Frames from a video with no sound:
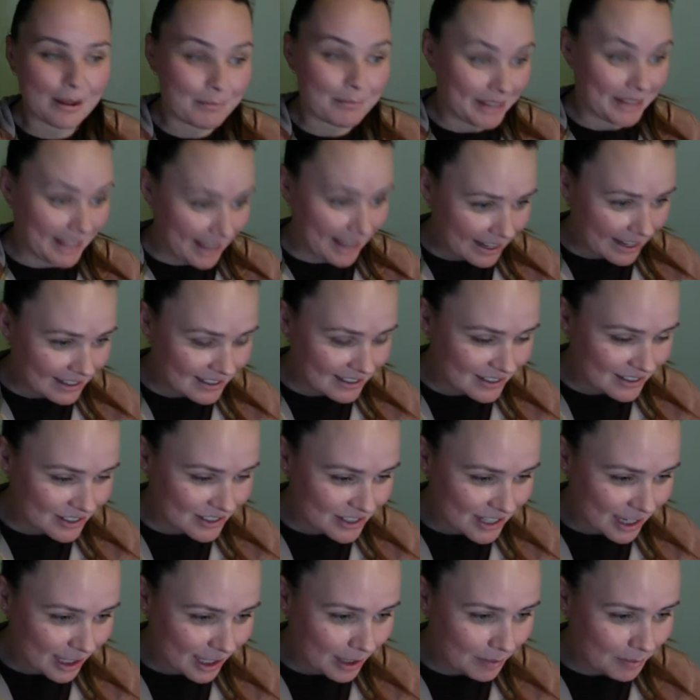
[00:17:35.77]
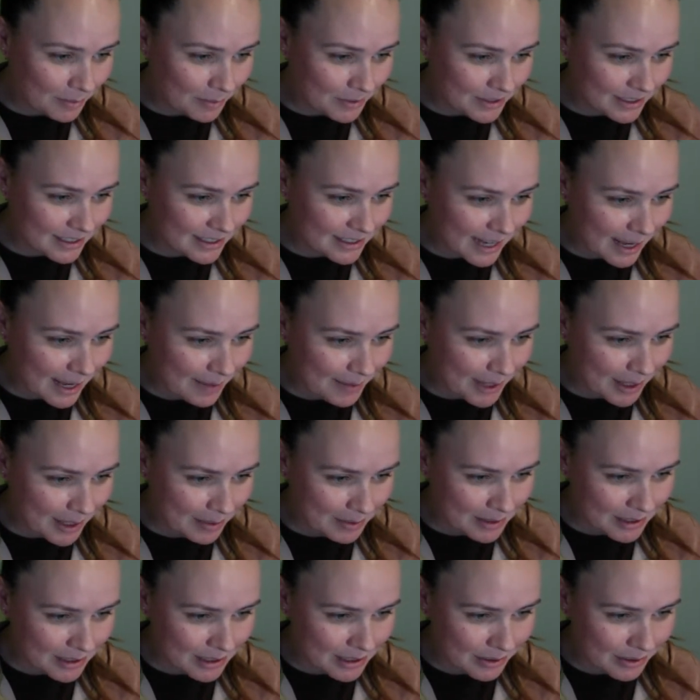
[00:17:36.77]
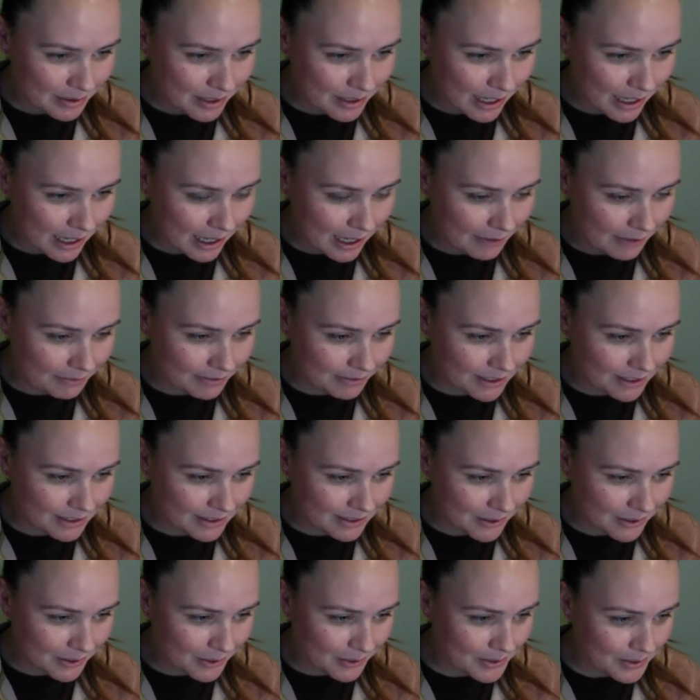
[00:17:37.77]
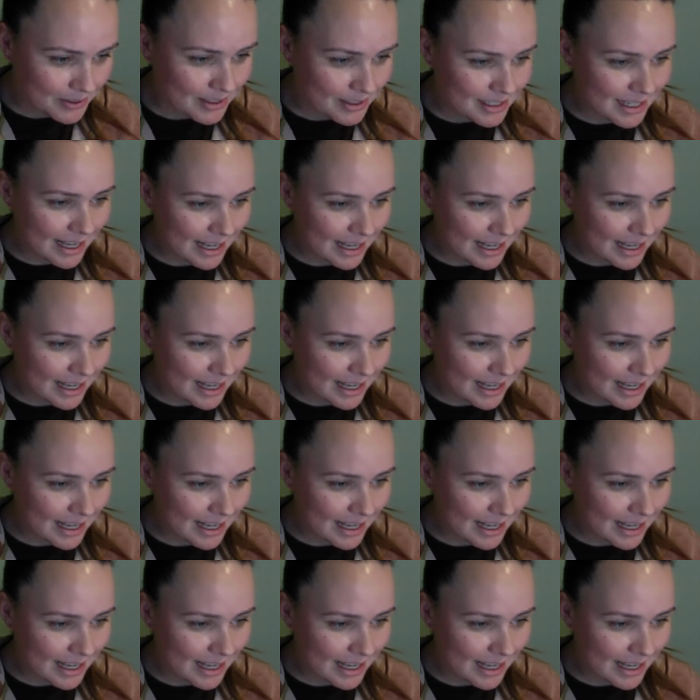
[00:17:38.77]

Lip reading: Yeah, so Jacob was the same. He was 2.5 years old,